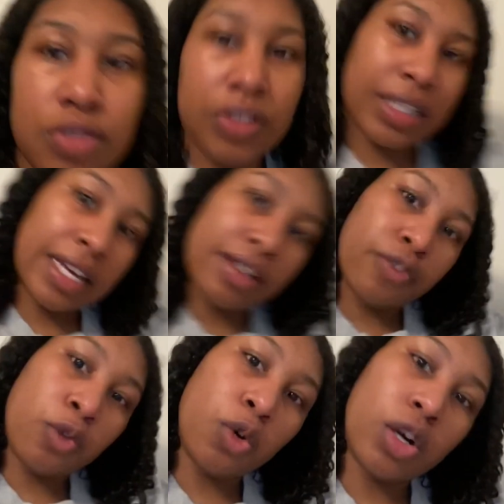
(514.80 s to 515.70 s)
really it
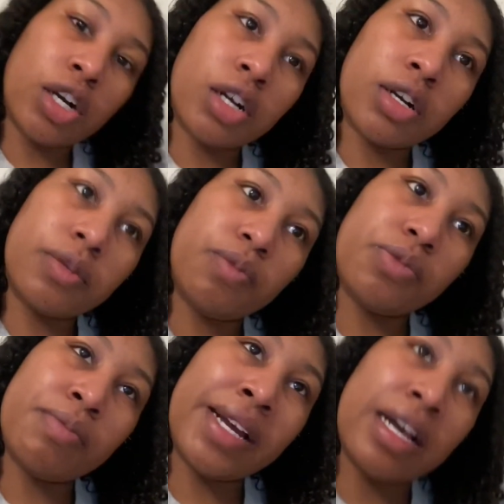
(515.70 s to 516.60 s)
for
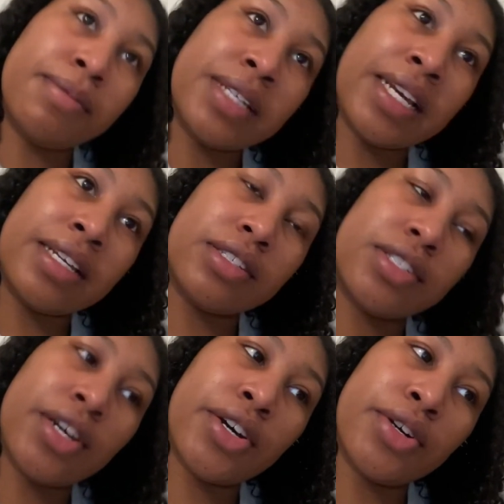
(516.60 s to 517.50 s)
my update.
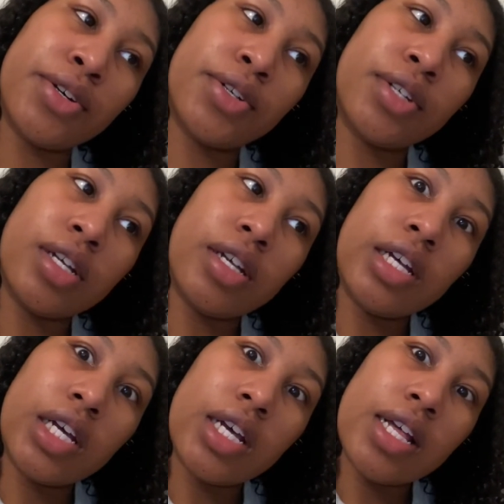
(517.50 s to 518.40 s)
So,
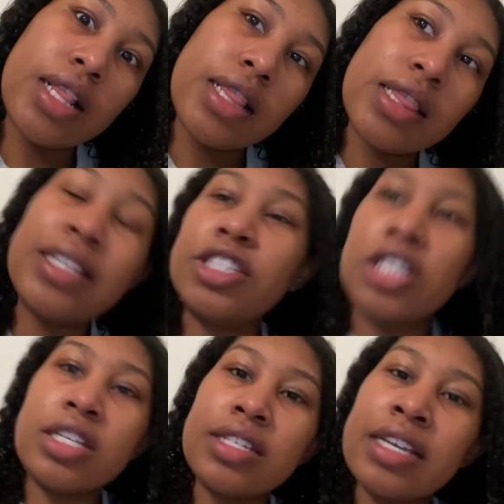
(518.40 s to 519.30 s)
let's
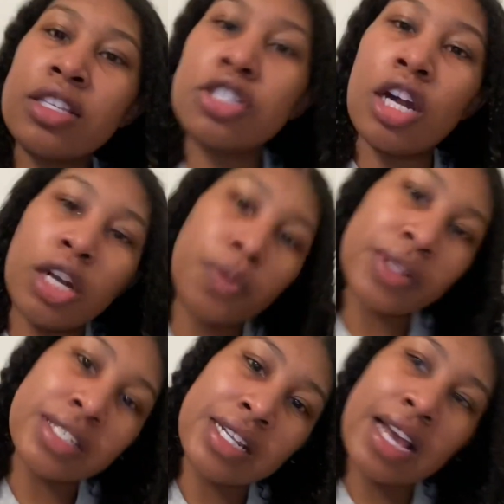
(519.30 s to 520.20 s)
just get started
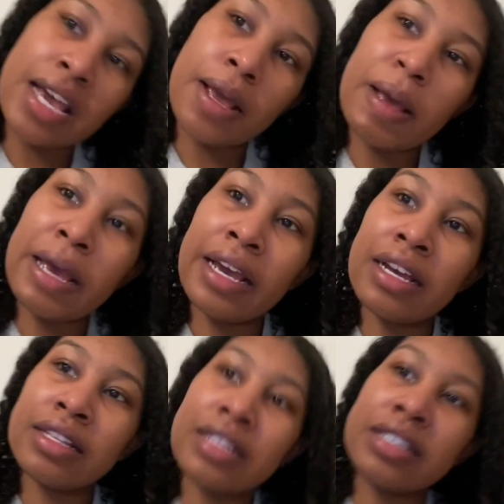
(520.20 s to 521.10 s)
with today
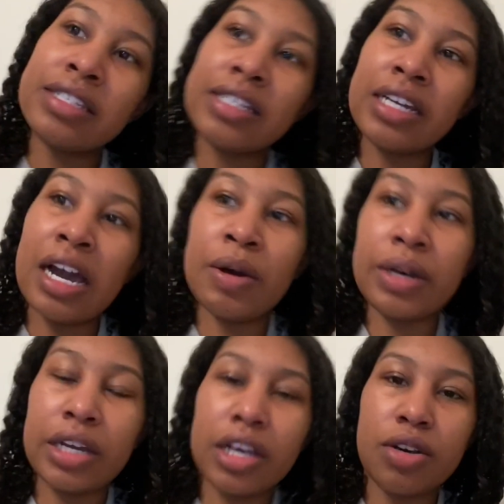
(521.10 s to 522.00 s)
and let's see how
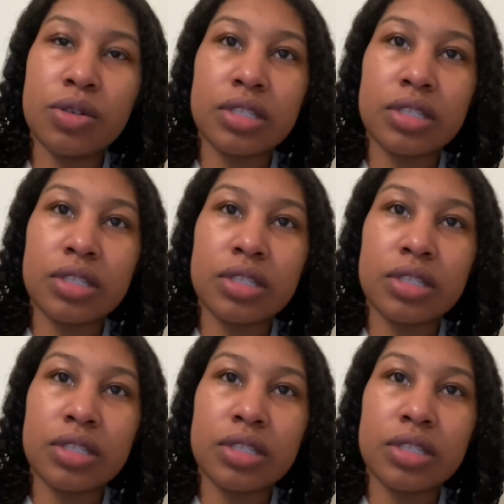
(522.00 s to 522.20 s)
it goes.